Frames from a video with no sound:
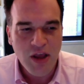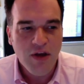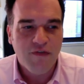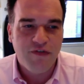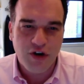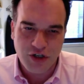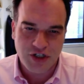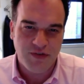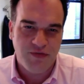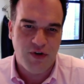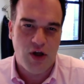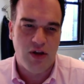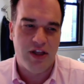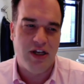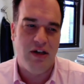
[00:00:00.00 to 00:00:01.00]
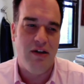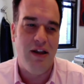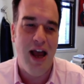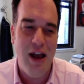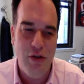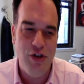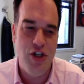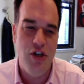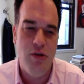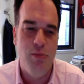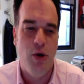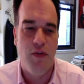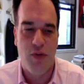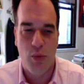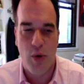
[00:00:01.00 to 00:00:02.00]
First of all, it allows you to
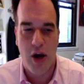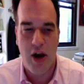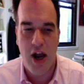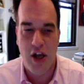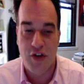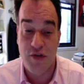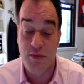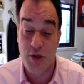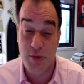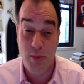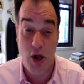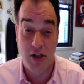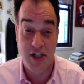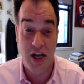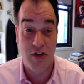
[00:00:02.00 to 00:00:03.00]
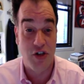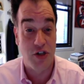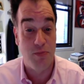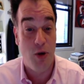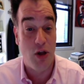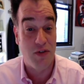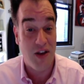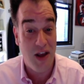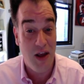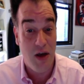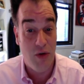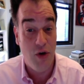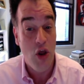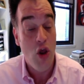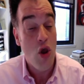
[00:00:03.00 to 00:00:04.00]
move the warehouse from small town to small town